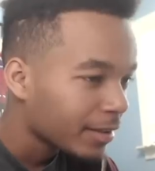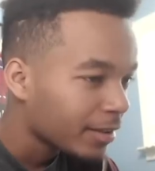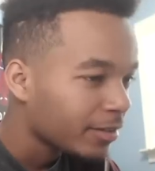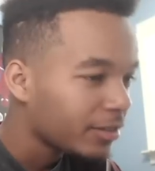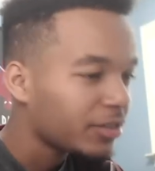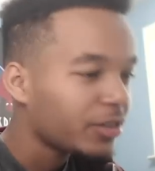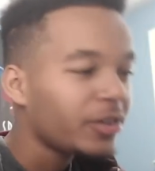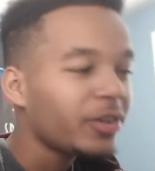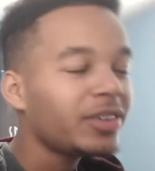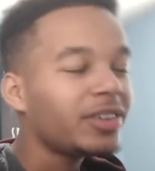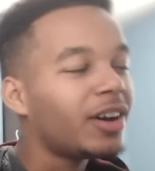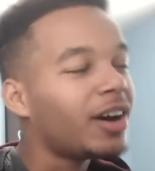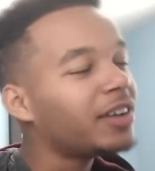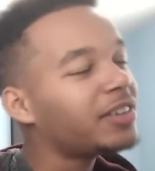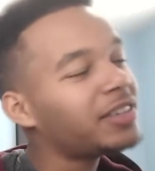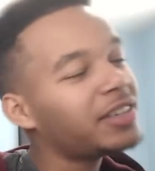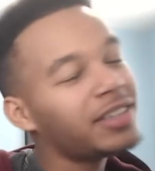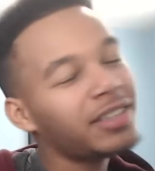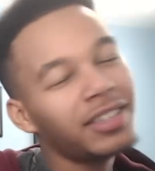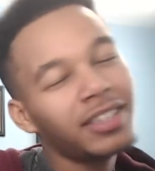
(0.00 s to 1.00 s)
Rosario
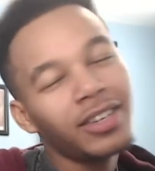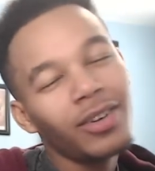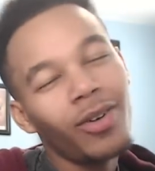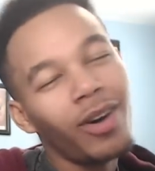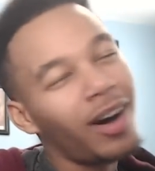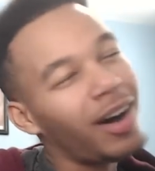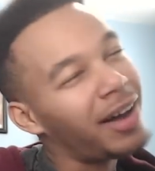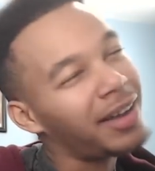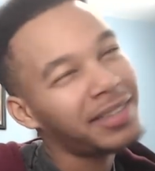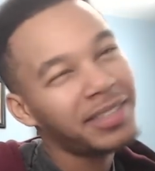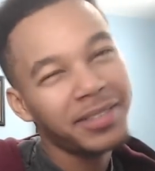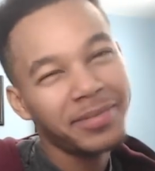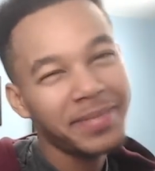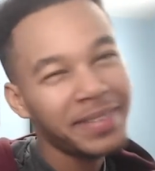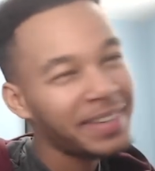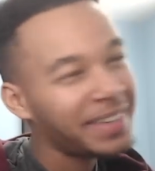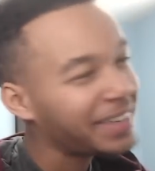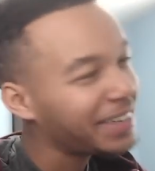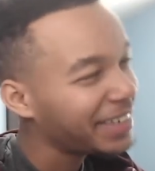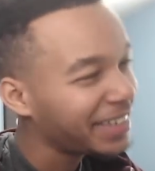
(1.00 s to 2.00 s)
Dawson is so awesome,
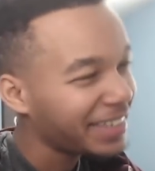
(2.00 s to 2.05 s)
man.